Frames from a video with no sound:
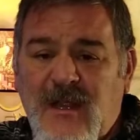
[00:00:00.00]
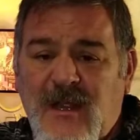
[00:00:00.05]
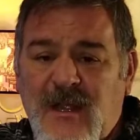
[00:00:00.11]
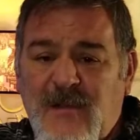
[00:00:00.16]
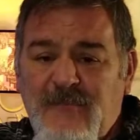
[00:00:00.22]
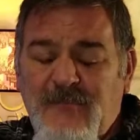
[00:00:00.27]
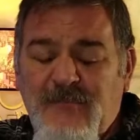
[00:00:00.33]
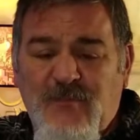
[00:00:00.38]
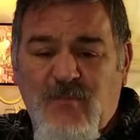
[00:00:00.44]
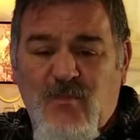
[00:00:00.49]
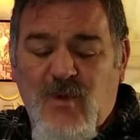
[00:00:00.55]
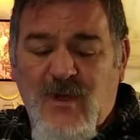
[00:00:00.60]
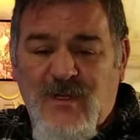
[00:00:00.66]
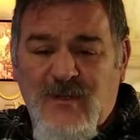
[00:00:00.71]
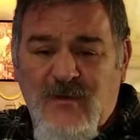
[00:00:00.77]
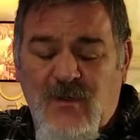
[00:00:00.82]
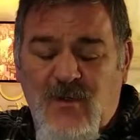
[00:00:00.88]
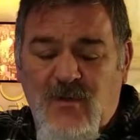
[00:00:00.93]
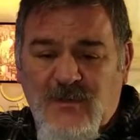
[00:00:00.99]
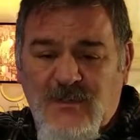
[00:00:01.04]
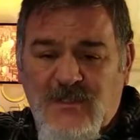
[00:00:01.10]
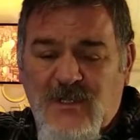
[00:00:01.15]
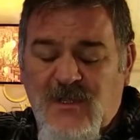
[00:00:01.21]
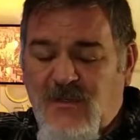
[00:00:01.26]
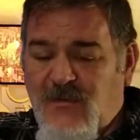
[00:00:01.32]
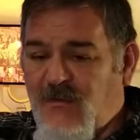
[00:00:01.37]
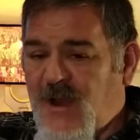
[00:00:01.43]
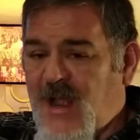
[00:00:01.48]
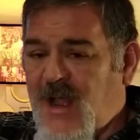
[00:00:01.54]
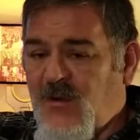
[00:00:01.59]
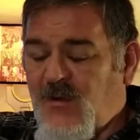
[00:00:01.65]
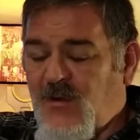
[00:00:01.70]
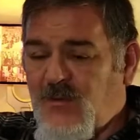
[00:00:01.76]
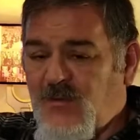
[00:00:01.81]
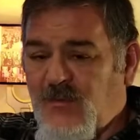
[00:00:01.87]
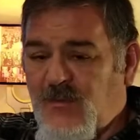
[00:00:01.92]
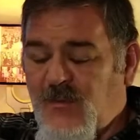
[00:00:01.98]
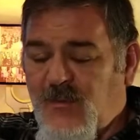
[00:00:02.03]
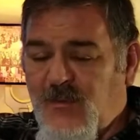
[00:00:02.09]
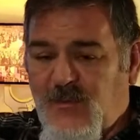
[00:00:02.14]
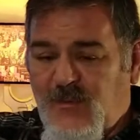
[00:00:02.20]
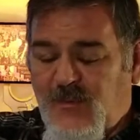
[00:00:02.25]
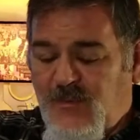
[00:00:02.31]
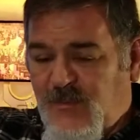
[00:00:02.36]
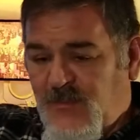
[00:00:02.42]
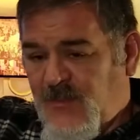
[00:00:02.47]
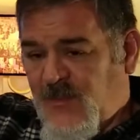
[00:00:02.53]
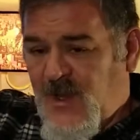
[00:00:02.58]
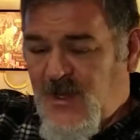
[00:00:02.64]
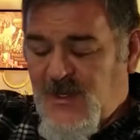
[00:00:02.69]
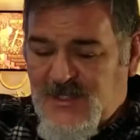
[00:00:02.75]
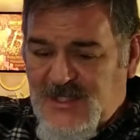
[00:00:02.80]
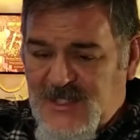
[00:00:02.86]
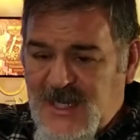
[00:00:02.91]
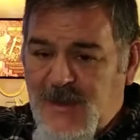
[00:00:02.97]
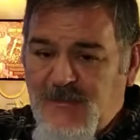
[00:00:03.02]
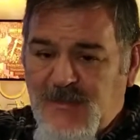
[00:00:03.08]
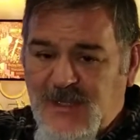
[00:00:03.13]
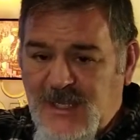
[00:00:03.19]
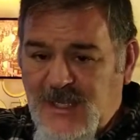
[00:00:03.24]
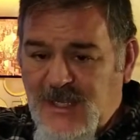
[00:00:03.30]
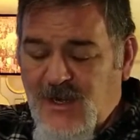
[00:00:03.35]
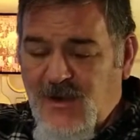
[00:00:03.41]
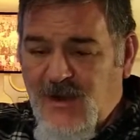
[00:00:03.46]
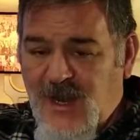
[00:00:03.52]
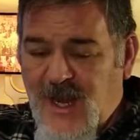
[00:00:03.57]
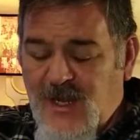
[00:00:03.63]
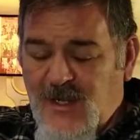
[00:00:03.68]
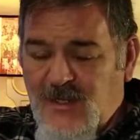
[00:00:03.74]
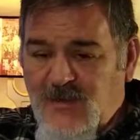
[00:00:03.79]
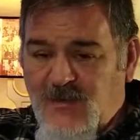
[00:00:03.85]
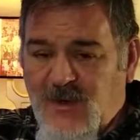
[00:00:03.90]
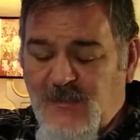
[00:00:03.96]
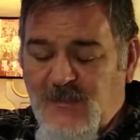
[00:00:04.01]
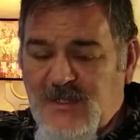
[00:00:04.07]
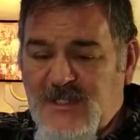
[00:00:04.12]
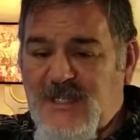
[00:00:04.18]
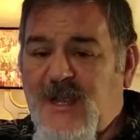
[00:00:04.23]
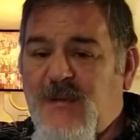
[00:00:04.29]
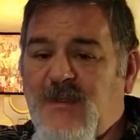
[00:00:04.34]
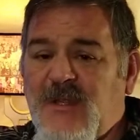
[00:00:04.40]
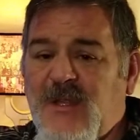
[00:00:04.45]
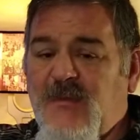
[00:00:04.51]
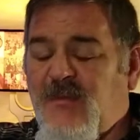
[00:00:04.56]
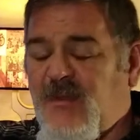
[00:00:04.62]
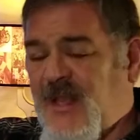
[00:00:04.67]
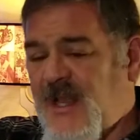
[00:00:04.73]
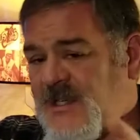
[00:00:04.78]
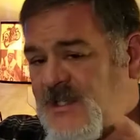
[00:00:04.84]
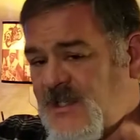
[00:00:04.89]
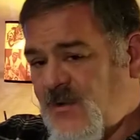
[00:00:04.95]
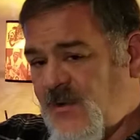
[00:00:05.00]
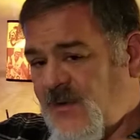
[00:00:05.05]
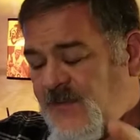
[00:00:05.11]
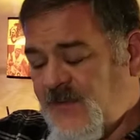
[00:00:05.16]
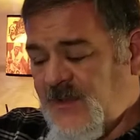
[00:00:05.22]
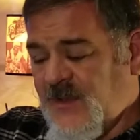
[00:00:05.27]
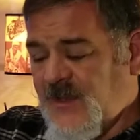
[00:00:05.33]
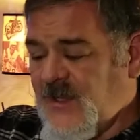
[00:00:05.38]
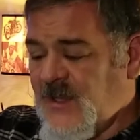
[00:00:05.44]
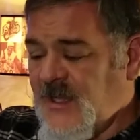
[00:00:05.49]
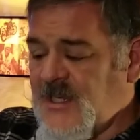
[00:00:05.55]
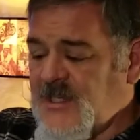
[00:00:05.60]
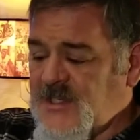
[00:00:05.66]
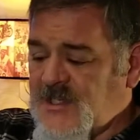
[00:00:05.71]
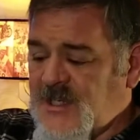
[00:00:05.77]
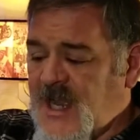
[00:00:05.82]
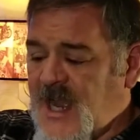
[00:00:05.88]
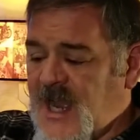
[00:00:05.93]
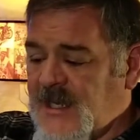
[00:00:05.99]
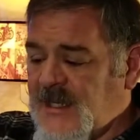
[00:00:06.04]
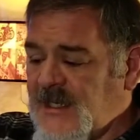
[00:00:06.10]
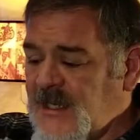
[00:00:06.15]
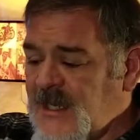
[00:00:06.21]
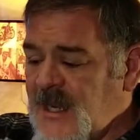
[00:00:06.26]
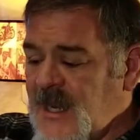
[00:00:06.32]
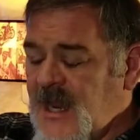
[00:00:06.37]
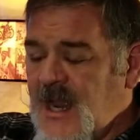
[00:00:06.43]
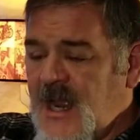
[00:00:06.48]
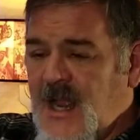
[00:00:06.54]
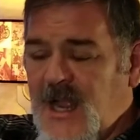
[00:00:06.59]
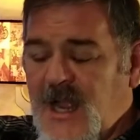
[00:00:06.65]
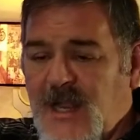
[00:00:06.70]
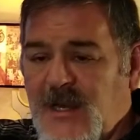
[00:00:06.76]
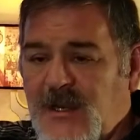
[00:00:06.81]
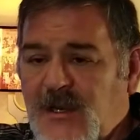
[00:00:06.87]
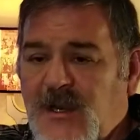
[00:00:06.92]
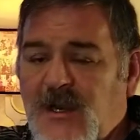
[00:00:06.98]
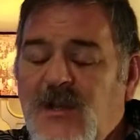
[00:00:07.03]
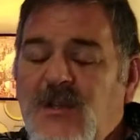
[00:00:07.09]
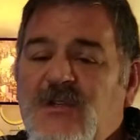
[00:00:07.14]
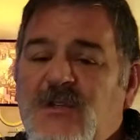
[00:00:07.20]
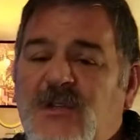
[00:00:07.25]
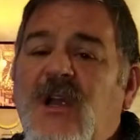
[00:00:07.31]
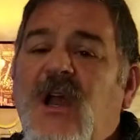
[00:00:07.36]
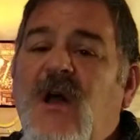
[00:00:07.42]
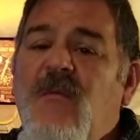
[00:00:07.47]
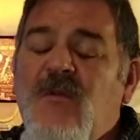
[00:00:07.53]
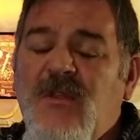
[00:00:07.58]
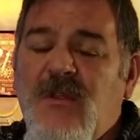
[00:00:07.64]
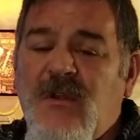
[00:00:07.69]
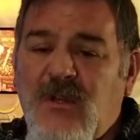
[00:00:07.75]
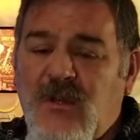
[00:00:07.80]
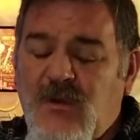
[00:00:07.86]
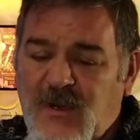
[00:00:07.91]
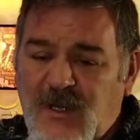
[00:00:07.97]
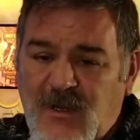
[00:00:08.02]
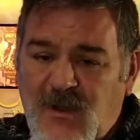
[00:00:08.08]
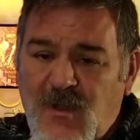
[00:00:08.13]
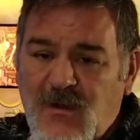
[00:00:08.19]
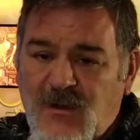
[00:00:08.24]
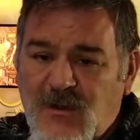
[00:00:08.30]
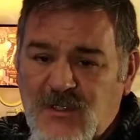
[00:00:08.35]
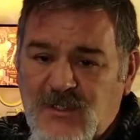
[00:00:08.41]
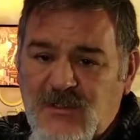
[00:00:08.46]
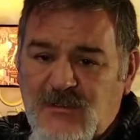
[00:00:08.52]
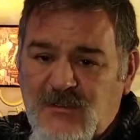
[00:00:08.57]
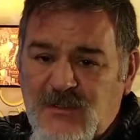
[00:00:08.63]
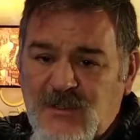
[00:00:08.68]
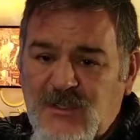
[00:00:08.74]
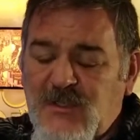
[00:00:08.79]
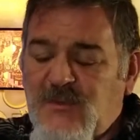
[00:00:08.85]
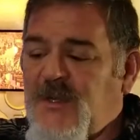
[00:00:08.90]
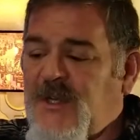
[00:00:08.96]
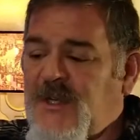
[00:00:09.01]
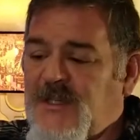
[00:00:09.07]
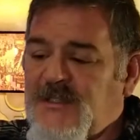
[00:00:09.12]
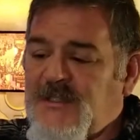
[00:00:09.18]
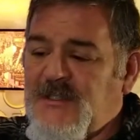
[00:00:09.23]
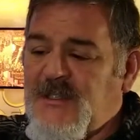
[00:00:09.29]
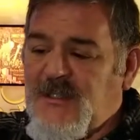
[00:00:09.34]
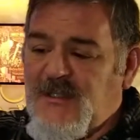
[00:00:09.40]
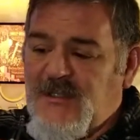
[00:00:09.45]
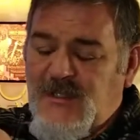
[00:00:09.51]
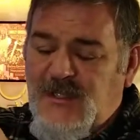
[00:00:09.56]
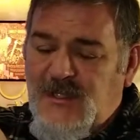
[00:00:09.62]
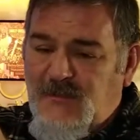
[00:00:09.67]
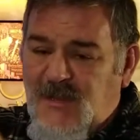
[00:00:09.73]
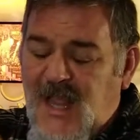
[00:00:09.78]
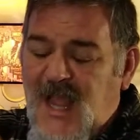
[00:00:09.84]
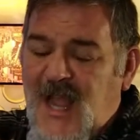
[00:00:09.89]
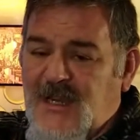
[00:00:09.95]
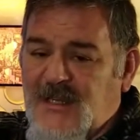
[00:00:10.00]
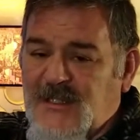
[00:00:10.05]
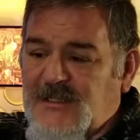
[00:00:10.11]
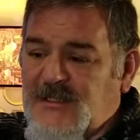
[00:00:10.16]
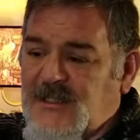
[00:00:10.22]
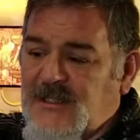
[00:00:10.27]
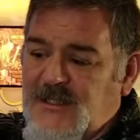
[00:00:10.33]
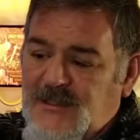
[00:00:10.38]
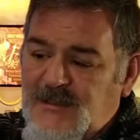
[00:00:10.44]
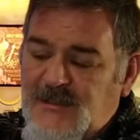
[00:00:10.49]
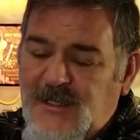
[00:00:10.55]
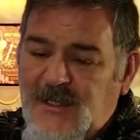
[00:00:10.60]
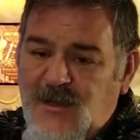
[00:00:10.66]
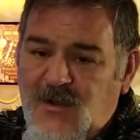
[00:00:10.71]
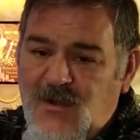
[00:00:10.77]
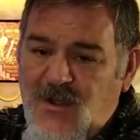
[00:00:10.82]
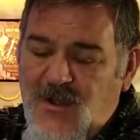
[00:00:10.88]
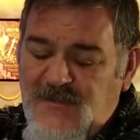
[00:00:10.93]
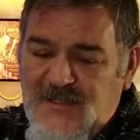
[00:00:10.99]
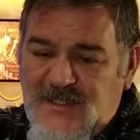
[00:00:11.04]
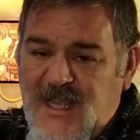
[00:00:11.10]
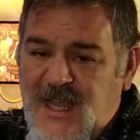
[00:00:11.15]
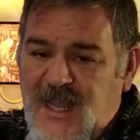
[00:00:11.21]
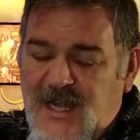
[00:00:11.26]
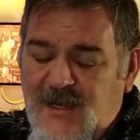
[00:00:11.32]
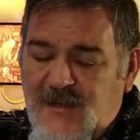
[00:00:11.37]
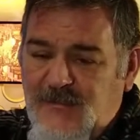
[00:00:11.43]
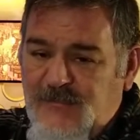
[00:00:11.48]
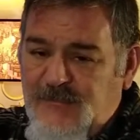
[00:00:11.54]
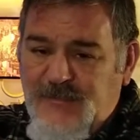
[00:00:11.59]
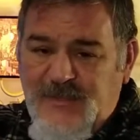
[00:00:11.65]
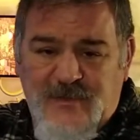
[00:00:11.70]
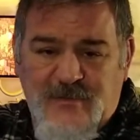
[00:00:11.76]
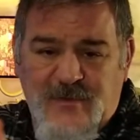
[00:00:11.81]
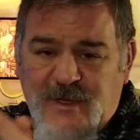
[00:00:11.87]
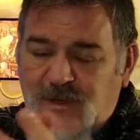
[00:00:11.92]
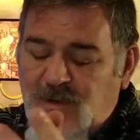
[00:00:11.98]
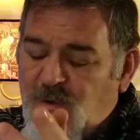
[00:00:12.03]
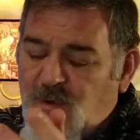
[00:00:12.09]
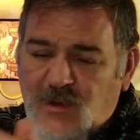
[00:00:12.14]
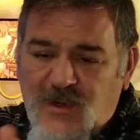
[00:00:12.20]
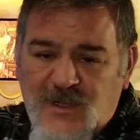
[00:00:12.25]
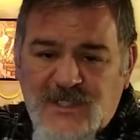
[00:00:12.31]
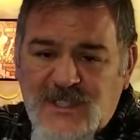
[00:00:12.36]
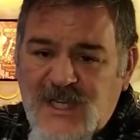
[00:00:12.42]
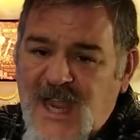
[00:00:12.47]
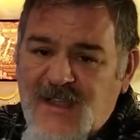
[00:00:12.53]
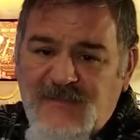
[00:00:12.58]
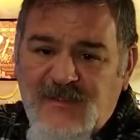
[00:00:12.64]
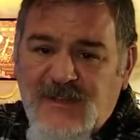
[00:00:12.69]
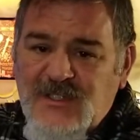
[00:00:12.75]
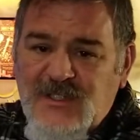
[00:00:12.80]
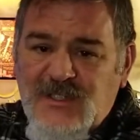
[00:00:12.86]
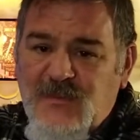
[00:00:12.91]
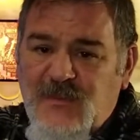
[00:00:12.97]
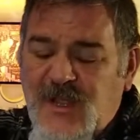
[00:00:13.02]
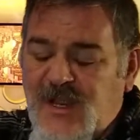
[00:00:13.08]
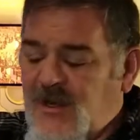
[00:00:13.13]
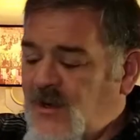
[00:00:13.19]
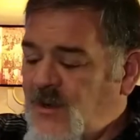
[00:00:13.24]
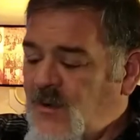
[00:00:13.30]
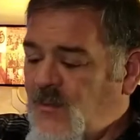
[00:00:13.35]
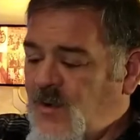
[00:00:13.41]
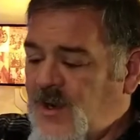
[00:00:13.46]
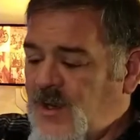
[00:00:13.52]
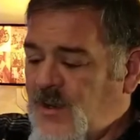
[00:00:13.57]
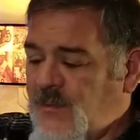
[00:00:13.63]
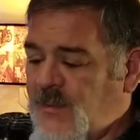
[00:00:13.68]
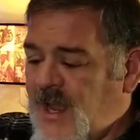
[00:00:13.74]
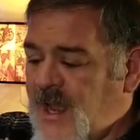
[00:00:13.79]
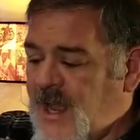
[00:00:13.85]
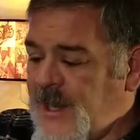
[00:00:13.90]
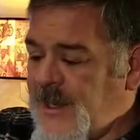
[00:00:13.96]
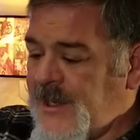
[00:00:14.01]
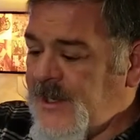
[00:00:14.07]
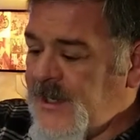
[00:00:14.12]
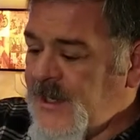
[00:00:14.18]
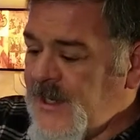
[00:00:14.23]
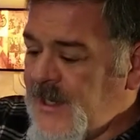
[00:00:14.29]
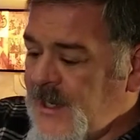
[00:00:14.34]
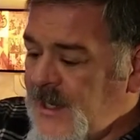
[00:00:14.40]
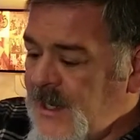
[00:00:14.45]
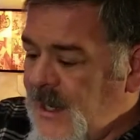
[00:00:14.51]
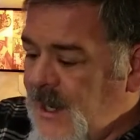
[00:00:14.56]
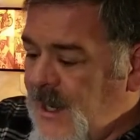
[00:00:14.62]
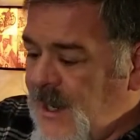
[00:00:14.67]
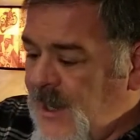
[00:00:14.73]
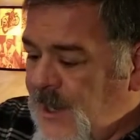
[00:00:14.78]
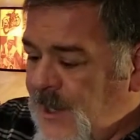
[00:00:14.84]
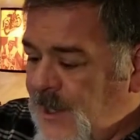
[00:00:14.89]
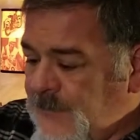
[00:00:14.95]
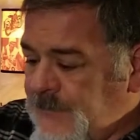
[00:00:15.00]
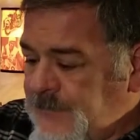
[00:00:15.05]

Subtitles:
what holds the throttle assembly, you know, hand grip assembly in place, or for the clutch side. And they usually come with a little bit longer screws because the block is going to, you know, offset it between 1/4 inch, 1/2 inch, depending on what you buy. And